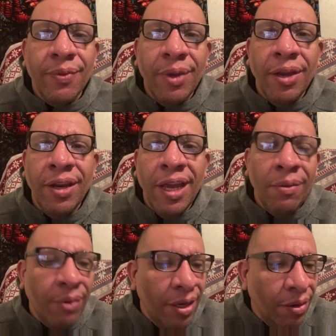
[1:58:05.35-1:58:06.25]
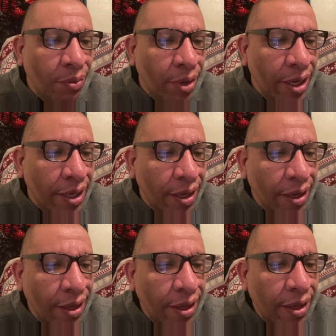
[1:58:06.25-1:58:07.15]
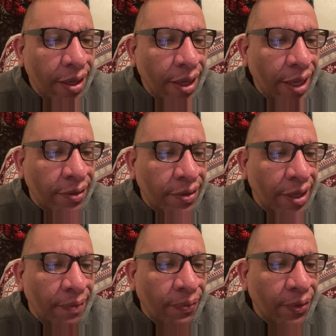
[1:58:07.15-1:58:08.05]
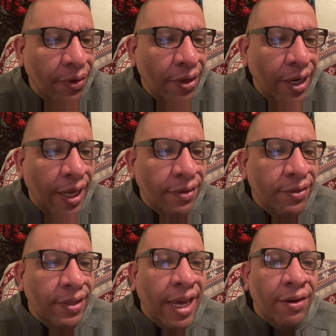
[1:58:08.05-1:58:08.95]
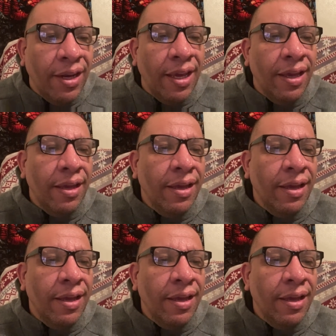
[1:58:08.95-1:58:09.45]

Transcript: We're going to have rain all week. Except for next Saturday.